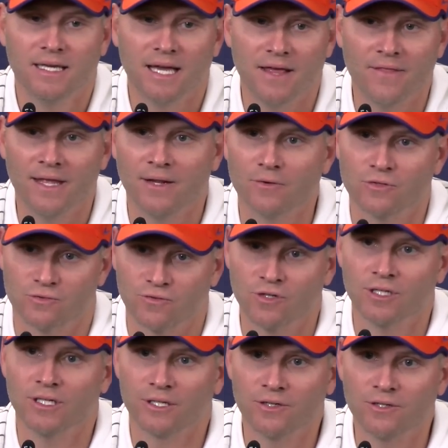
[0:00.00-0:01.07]
And then it was
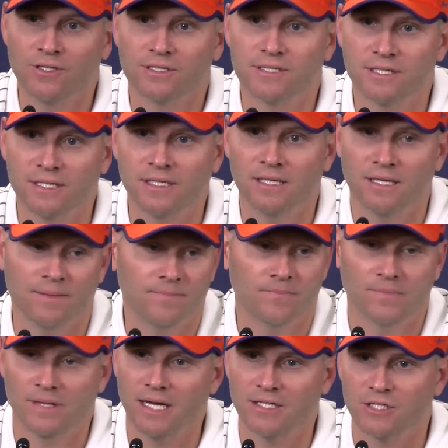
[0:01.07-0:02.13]
really good to see
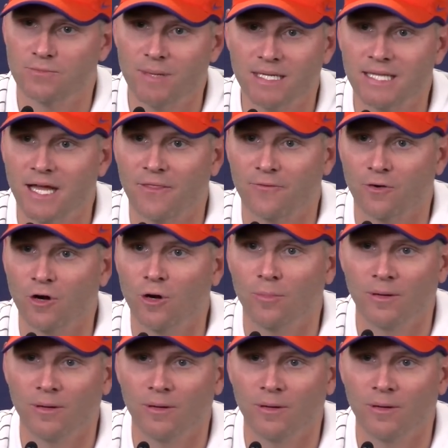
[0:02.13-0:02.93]
him not just make that throw,